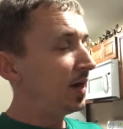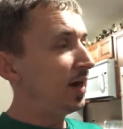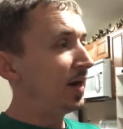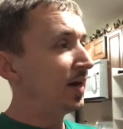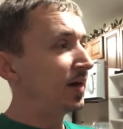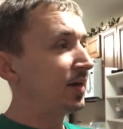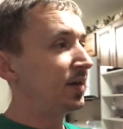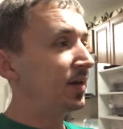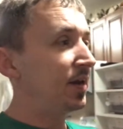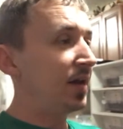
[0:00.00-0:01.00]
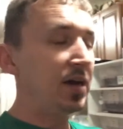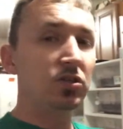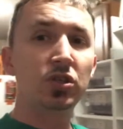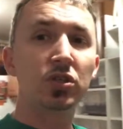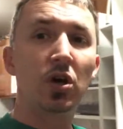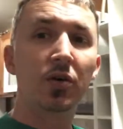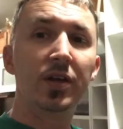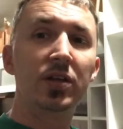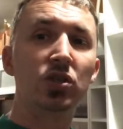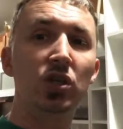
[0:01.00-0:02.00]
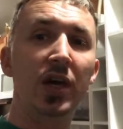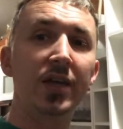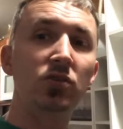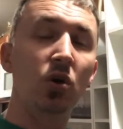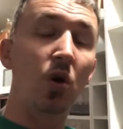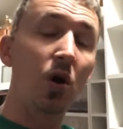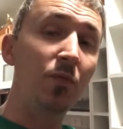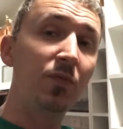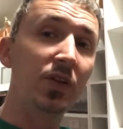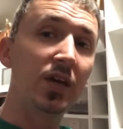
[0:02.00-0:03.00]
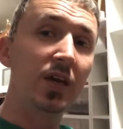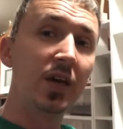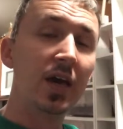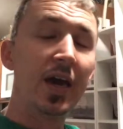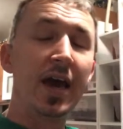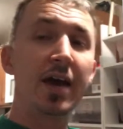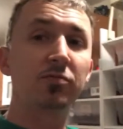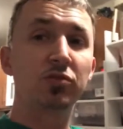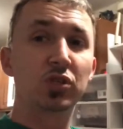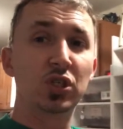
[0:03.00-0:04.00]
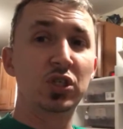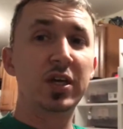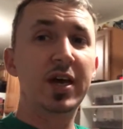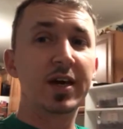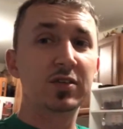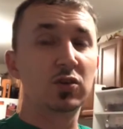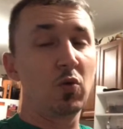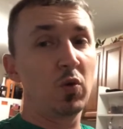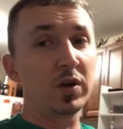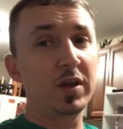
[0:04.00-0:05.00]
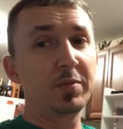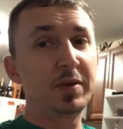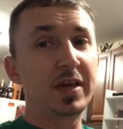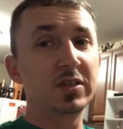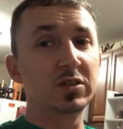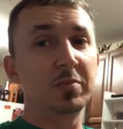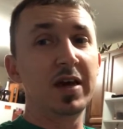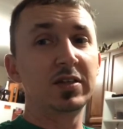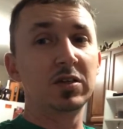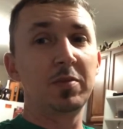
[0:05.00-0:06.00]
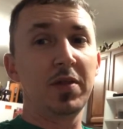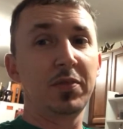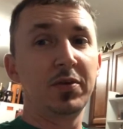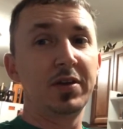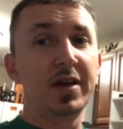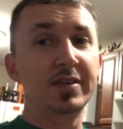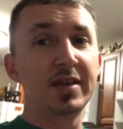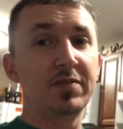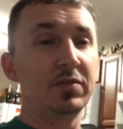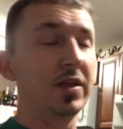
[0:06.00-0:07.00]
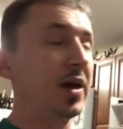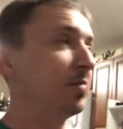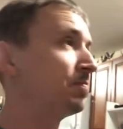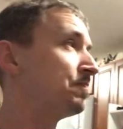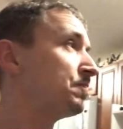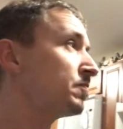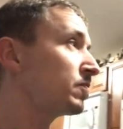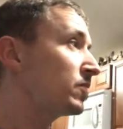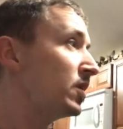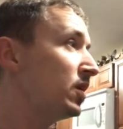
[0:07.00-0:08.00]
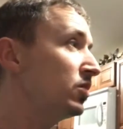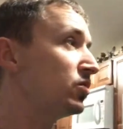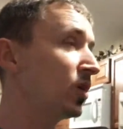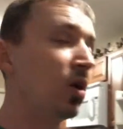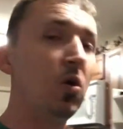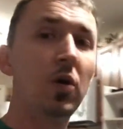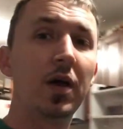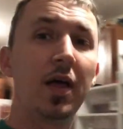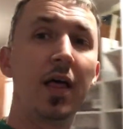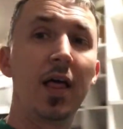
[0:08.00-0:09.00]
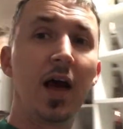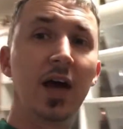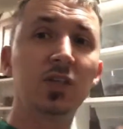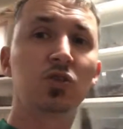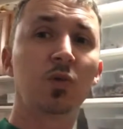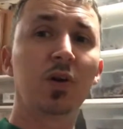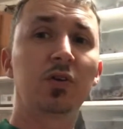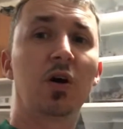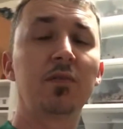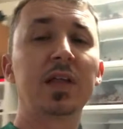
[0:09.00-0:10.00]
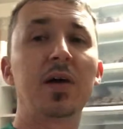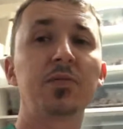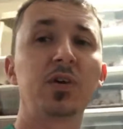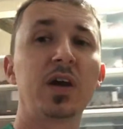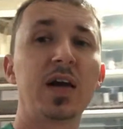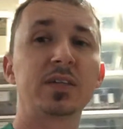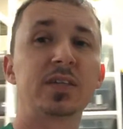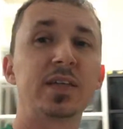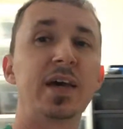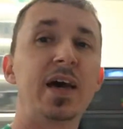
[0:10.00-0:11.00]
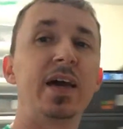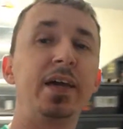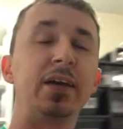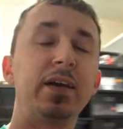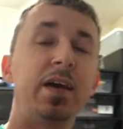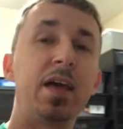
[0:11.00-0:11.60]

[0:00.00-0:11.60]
and now she's going into shed. So hopefully, after she sheds, we're going to begin some eggs in about 30 days after that. So, I just wanted to go over that with you guys today.